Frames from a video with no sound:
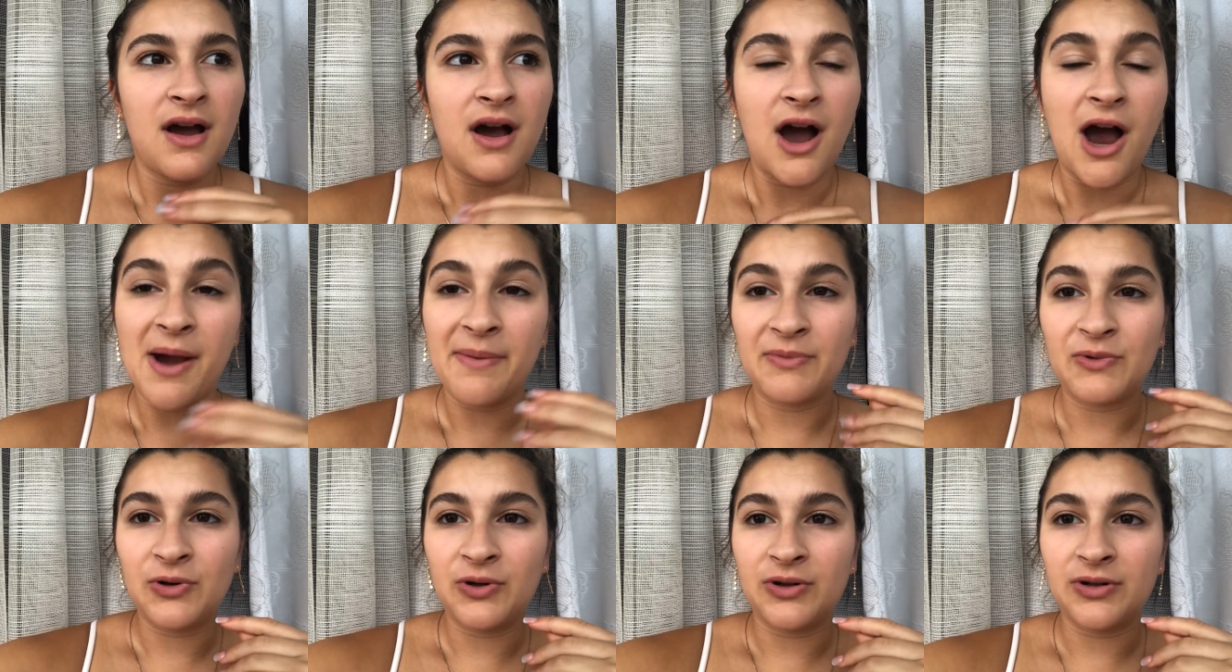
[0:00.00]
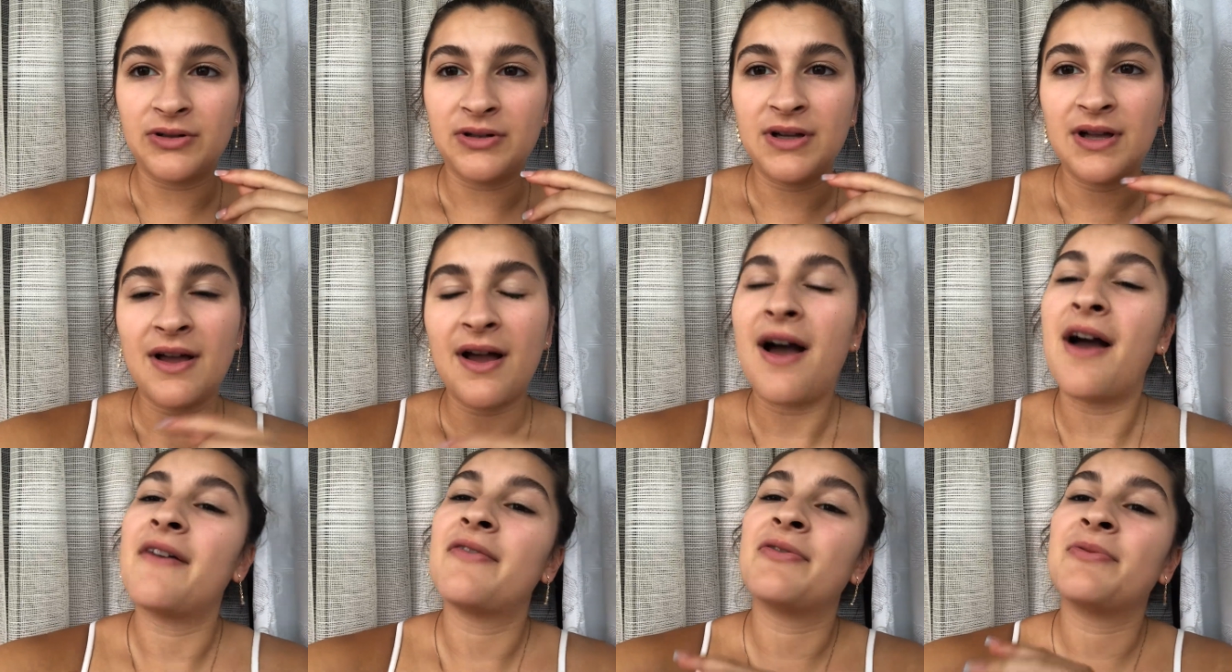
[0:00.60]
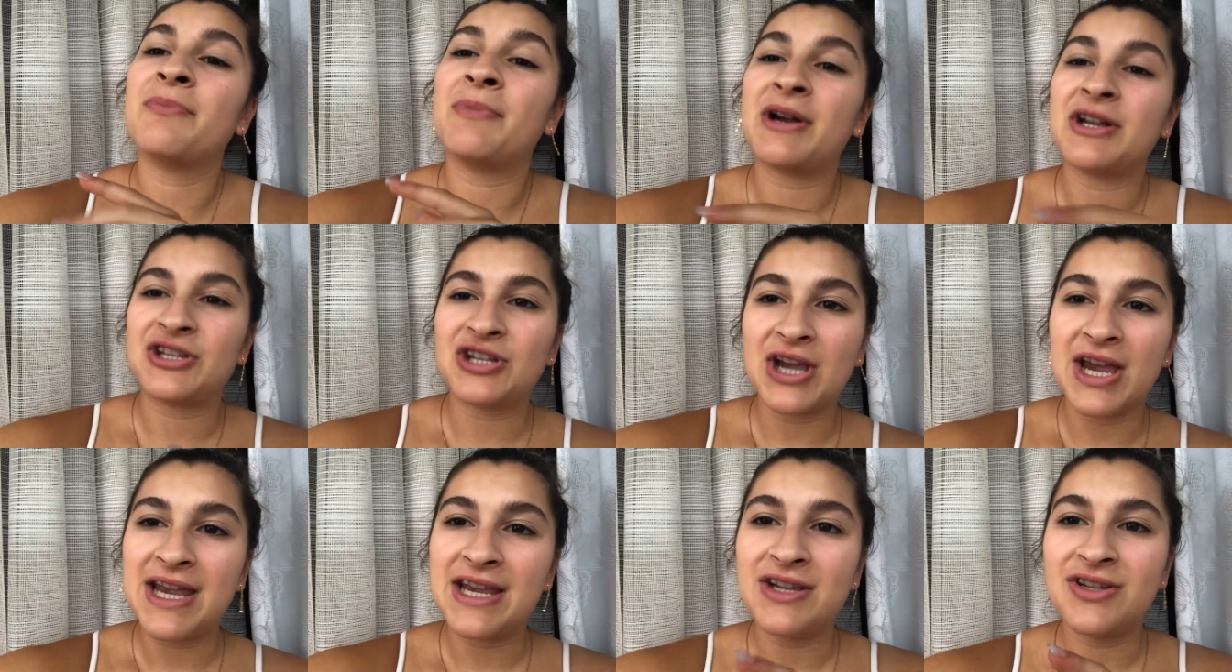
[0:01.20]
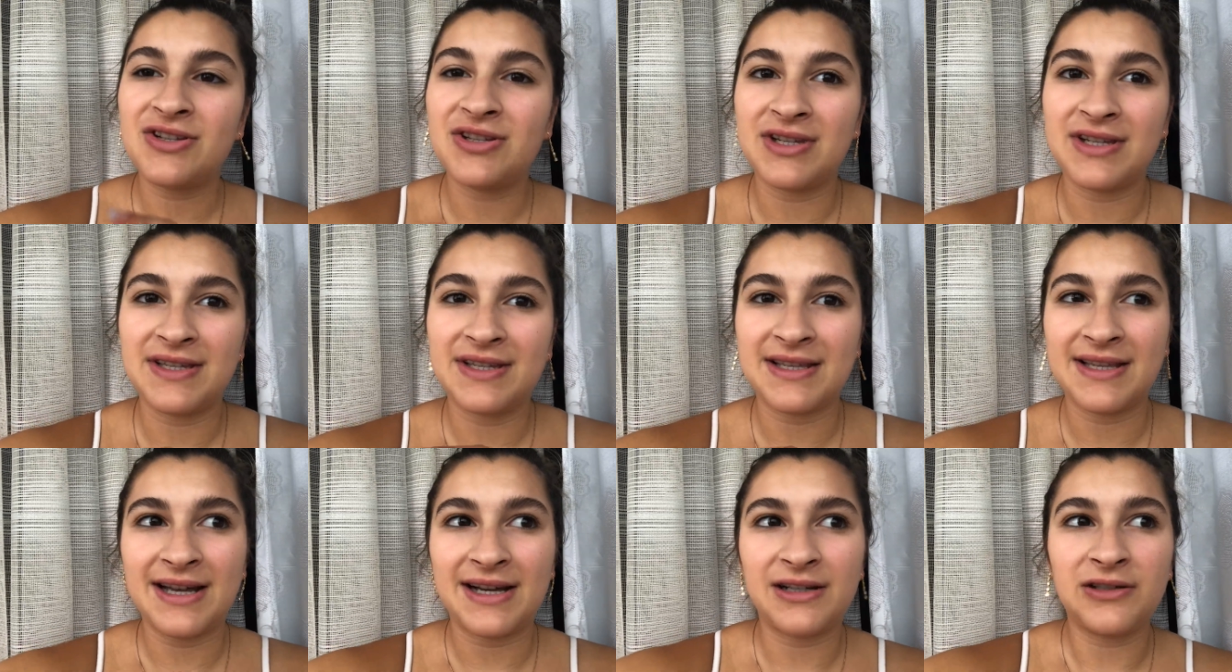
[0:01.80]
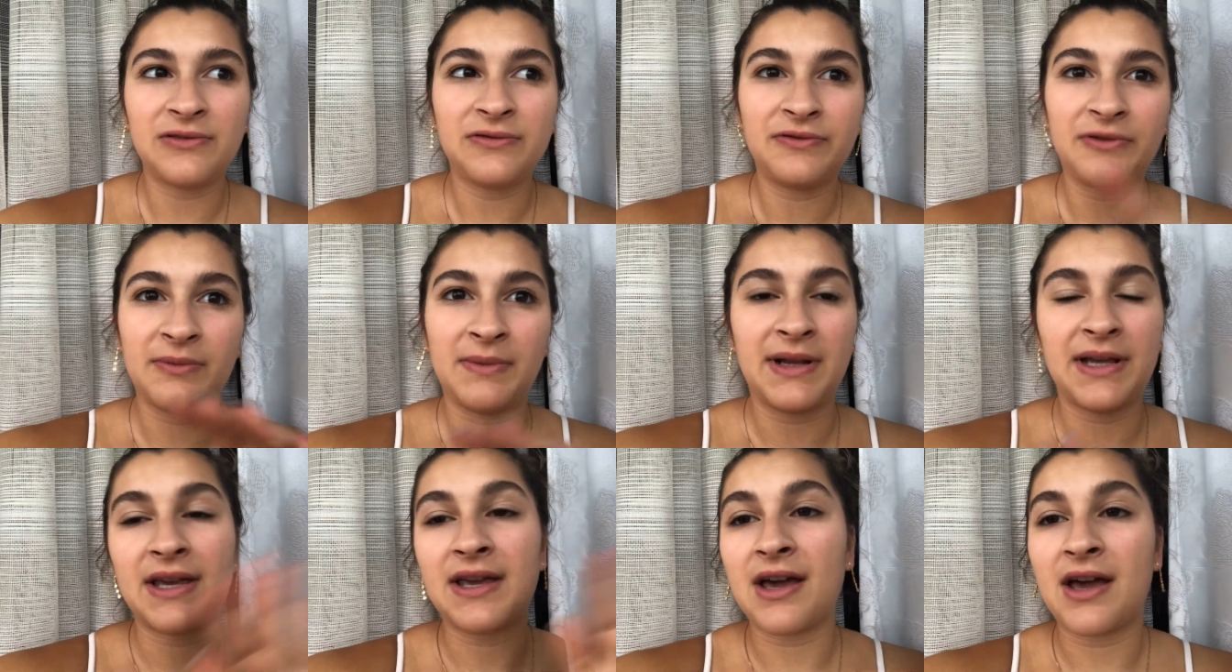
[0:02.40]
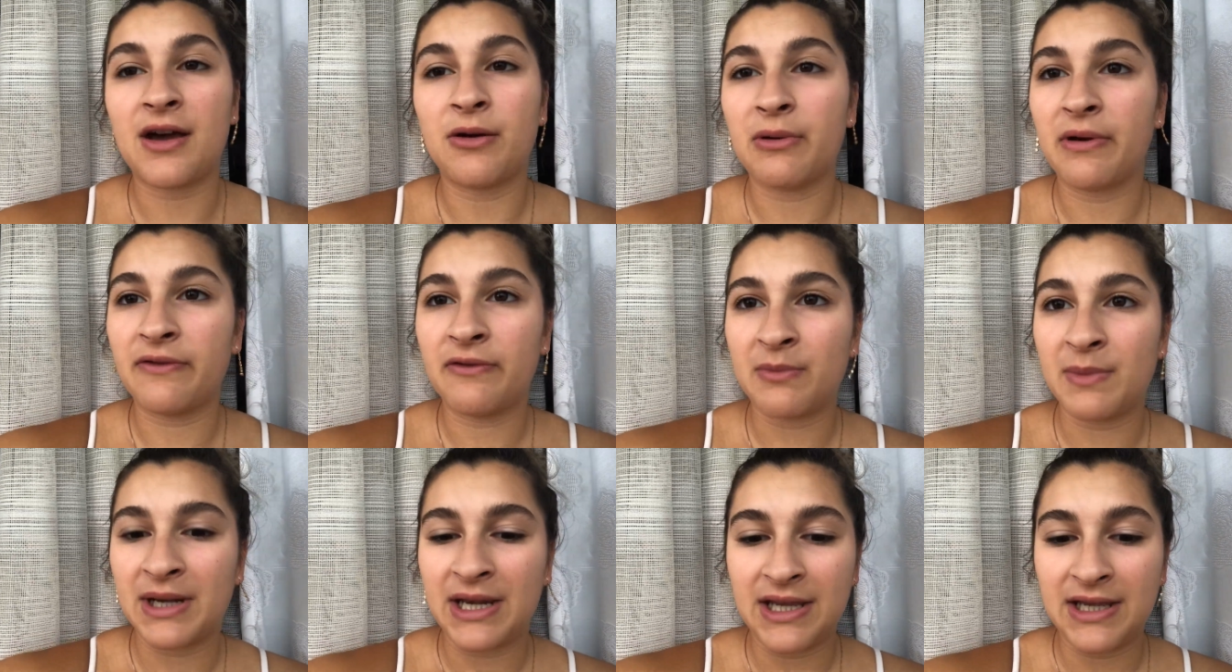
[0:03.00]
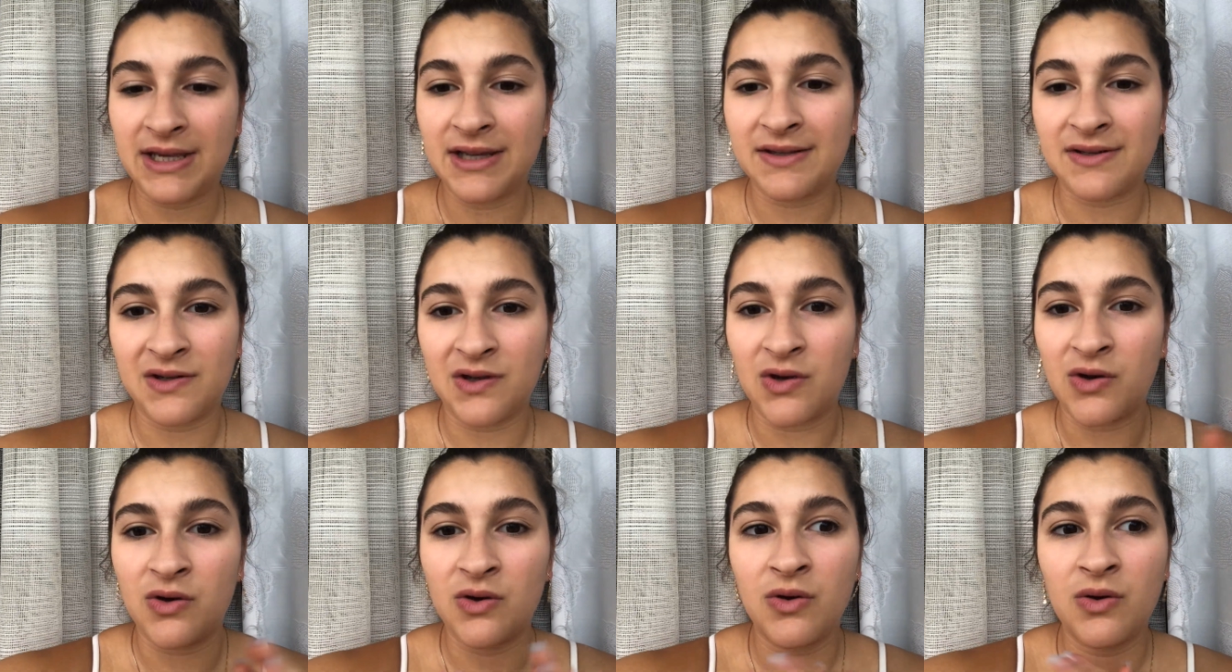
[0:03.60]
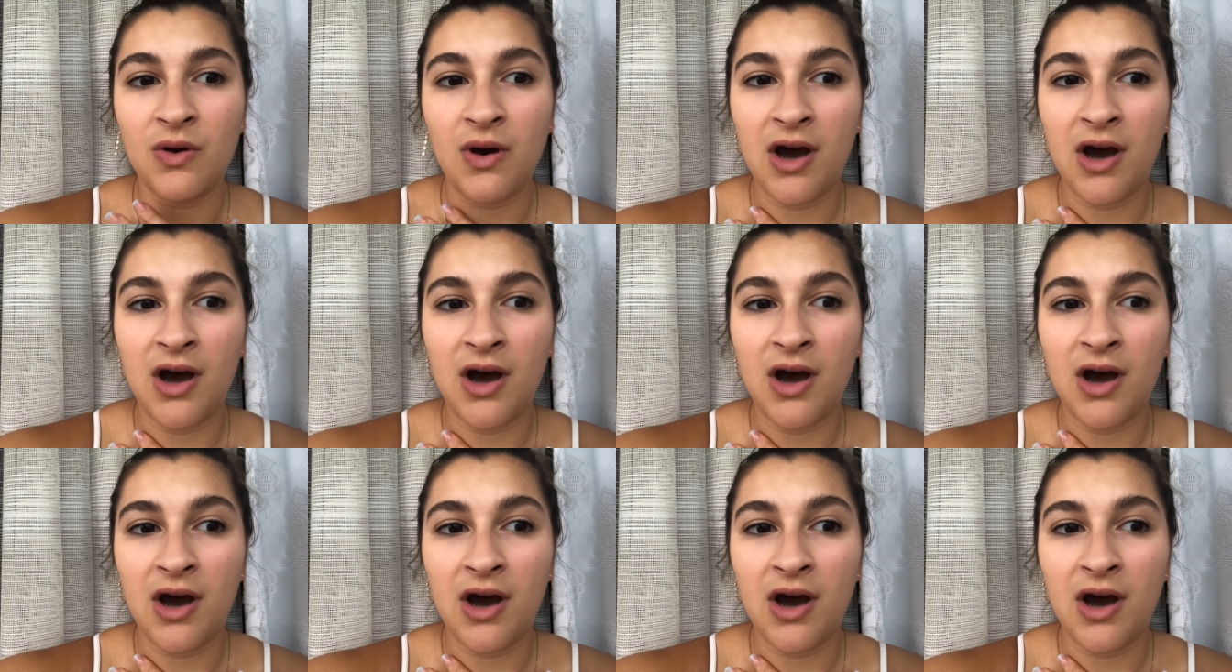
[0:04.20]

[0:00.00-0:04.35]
I'm not. My change is now from like however many years ago,